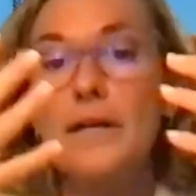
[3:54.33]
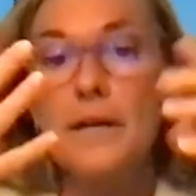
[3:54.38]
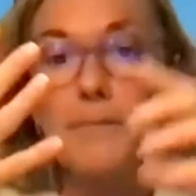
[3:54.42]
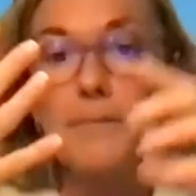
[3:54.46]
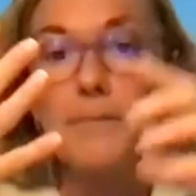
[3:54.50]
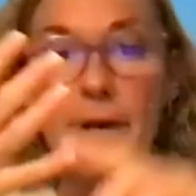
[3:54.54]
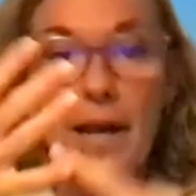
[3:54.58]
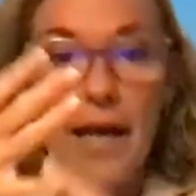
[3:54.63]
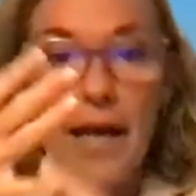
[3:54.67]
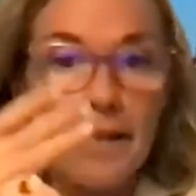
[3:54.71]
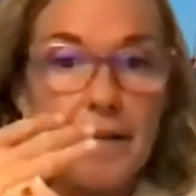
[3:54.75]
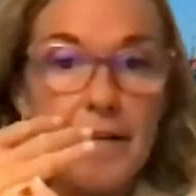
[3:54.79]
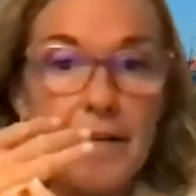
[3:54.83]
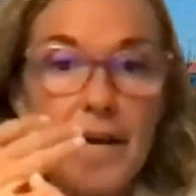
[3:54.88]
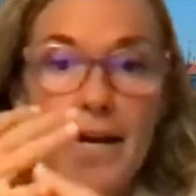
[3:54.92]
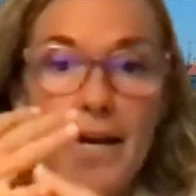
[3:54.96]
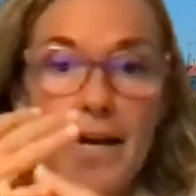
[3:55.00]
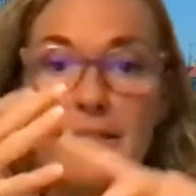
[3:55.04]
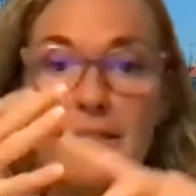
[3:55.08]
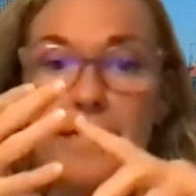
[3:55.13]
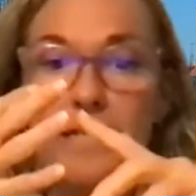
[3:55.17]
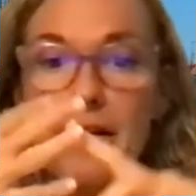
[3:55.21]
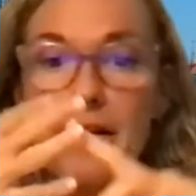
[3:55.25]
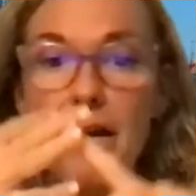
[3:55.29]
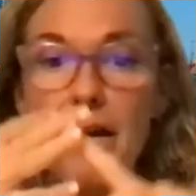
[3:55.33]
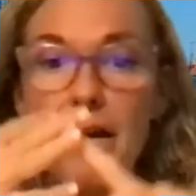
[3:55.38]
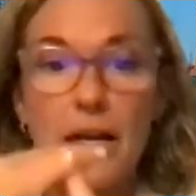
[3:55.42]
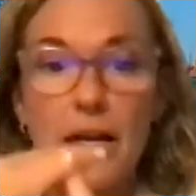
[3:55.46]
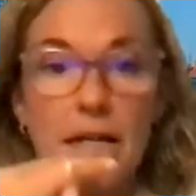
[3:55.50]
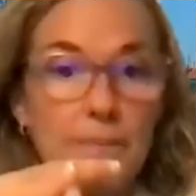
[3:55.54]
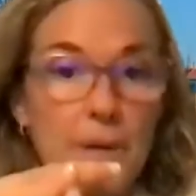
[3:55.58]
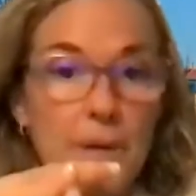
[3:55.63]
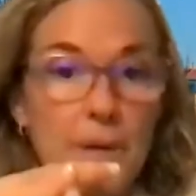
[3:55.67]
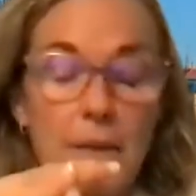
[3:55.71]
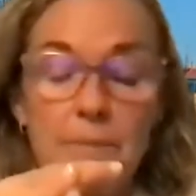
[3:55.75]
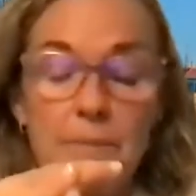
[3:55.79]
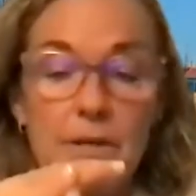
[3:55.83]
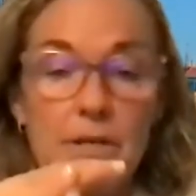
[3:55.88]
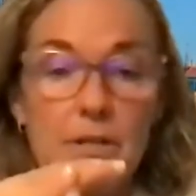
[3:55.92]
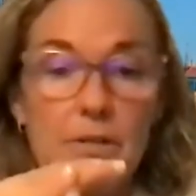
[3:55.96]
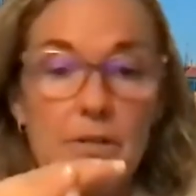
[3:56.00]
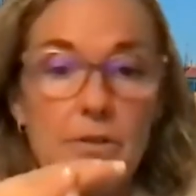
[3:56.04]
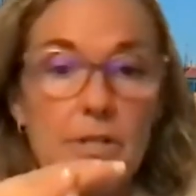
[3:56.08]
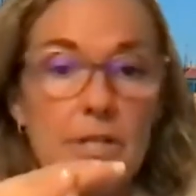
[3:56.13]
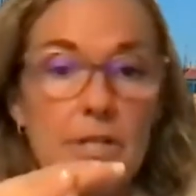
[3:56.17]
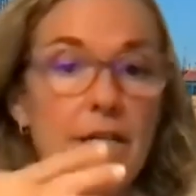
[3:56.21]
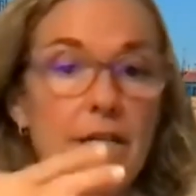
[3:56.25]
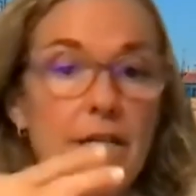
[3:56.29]
bladder cancer, upper
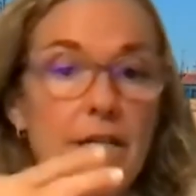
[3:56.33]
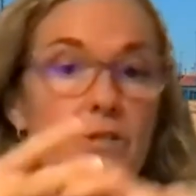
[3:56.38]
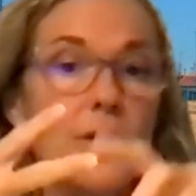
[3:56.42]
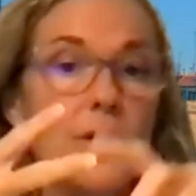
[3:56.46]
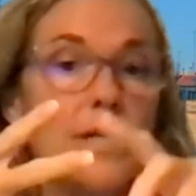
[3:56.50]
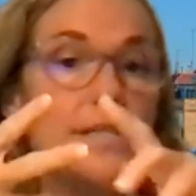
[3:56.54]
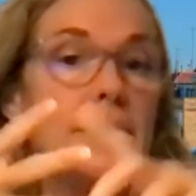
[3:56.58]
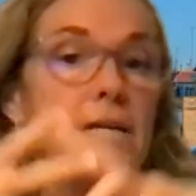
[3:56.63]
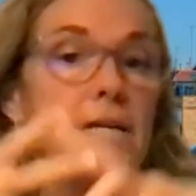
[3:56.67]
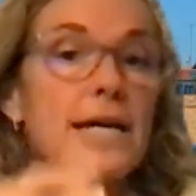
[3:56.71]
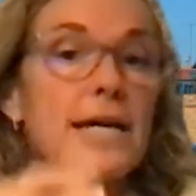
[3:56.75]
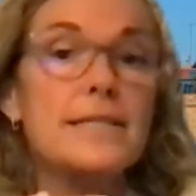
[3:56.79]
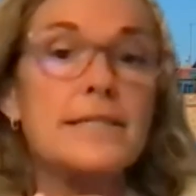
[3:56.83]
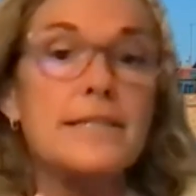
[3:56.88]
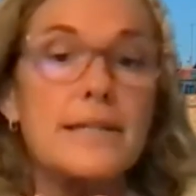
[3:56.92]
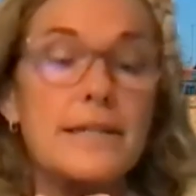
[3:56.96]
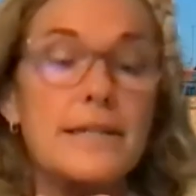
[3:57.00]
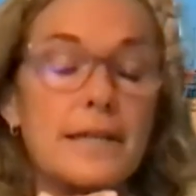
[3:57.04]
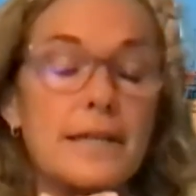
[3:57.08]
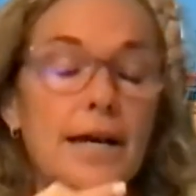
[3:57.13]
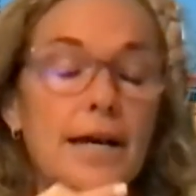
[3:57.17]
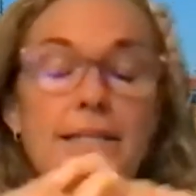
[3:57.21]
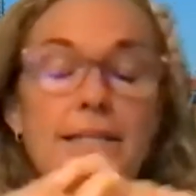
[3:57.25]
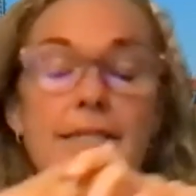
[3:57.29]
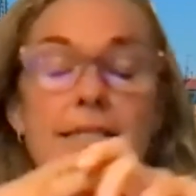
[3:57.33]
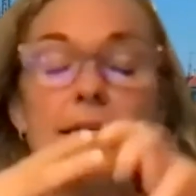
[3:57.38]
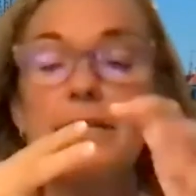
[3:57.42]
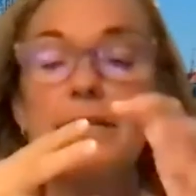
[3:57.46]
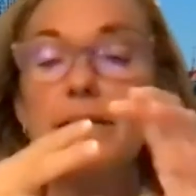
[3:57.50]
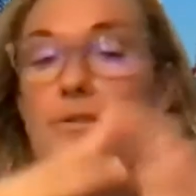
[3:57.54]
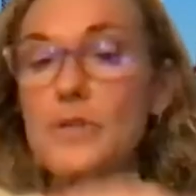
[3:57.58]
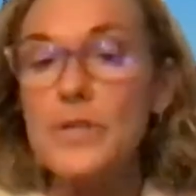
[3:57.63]
urinary tract cancer,